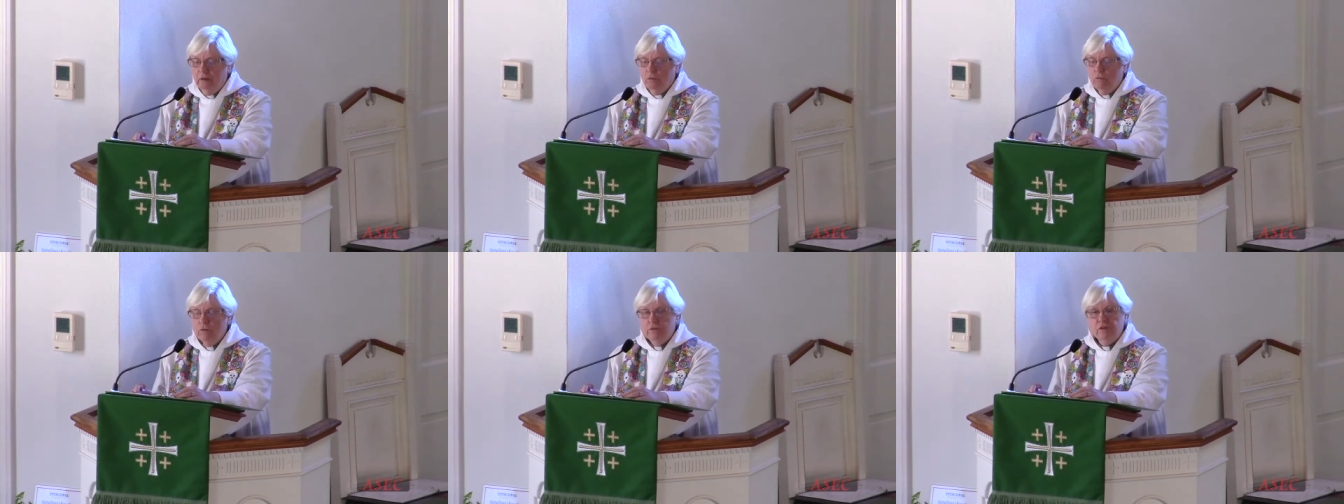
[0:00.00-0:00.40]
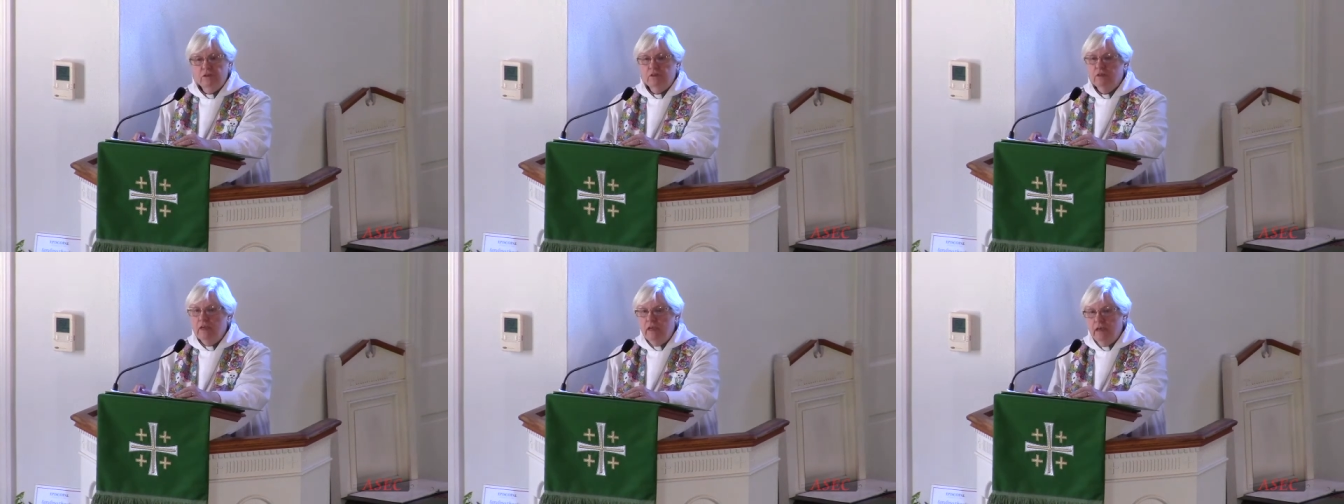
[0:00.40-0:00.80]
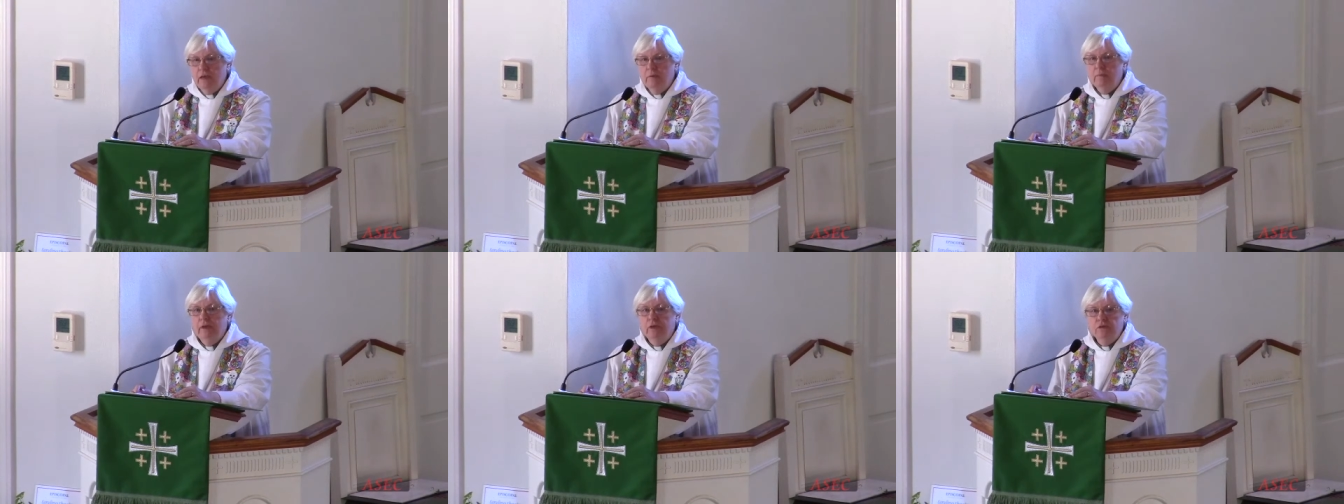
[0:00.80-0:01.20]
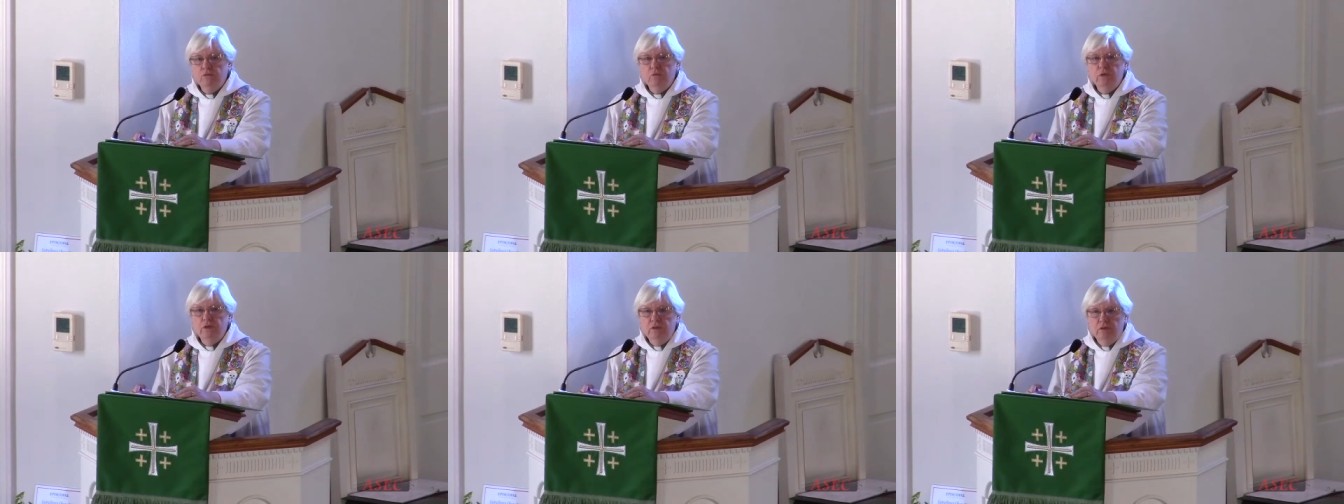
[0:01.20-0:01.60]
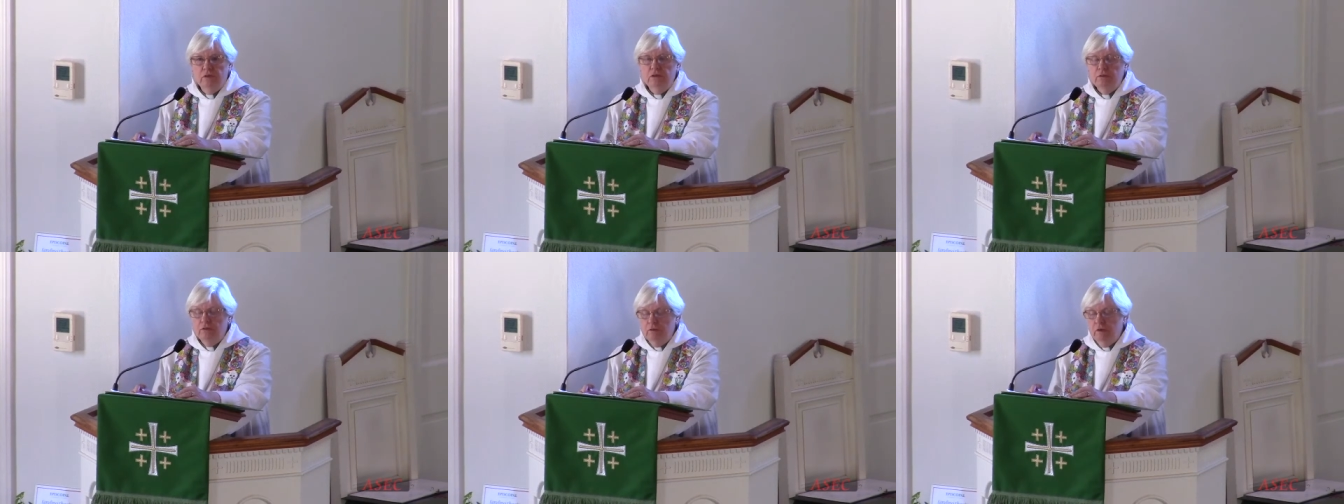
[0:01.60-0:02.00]
were the same as we
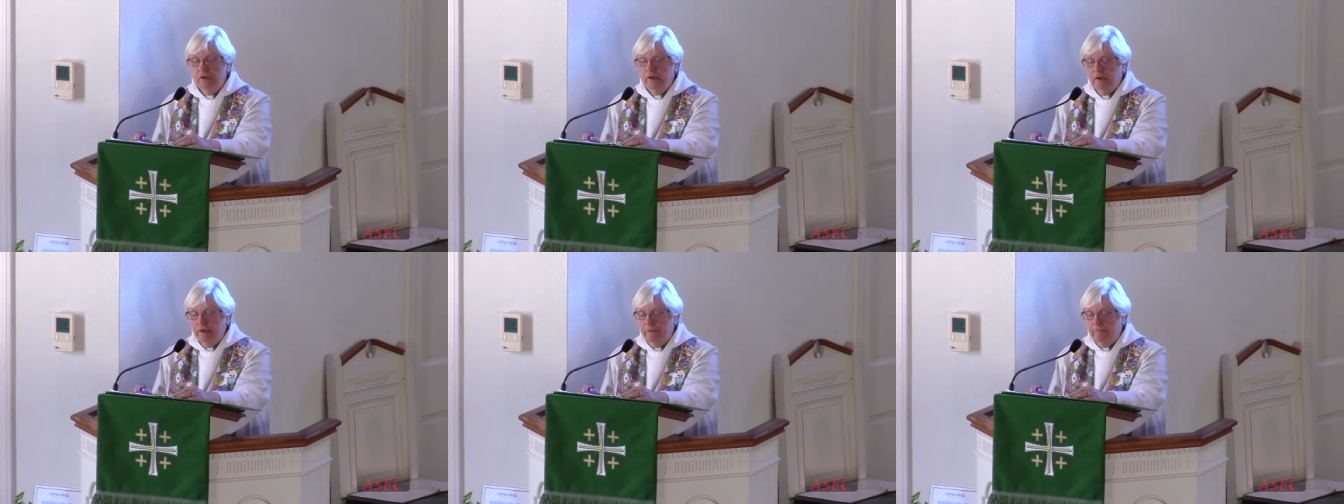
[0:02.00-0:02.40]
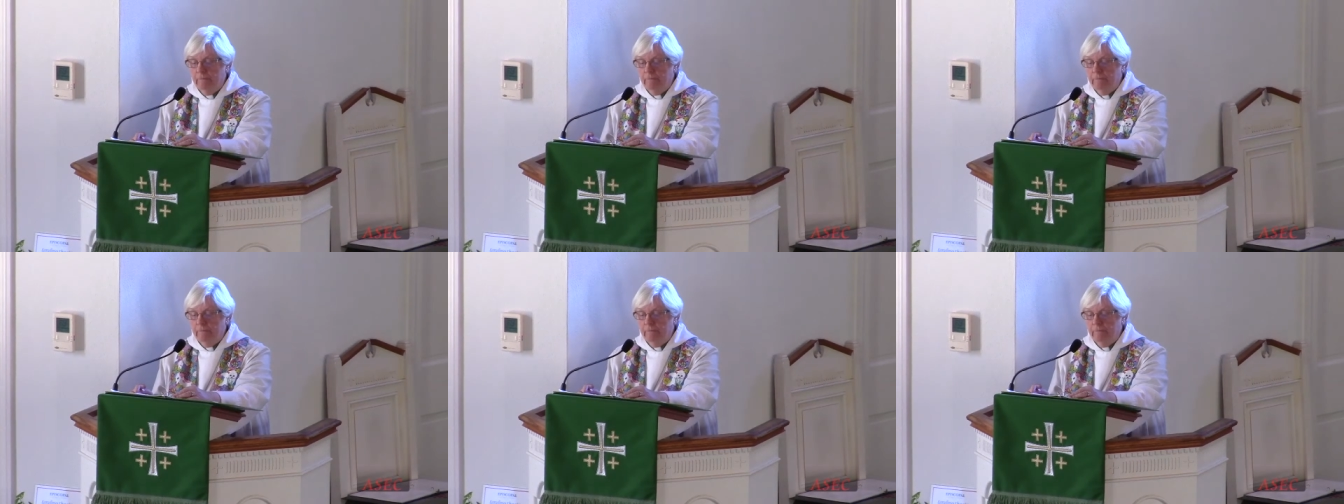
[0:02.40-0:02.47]
see today.